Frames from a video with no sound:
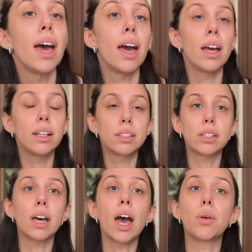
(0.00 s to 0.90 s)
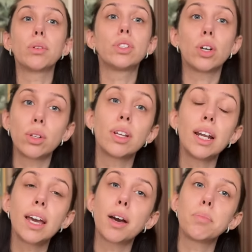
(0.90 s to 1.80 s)
and I will
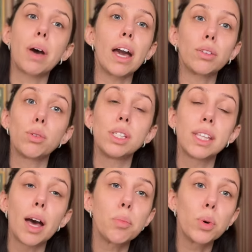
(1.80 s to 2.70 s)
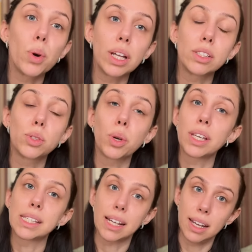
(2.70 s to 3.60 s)
totally come back to Istanbul and to
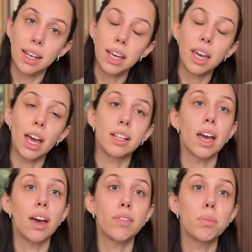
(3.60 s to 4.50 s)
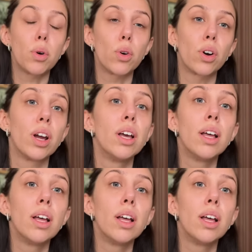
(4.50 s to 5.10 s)
his clinic and have more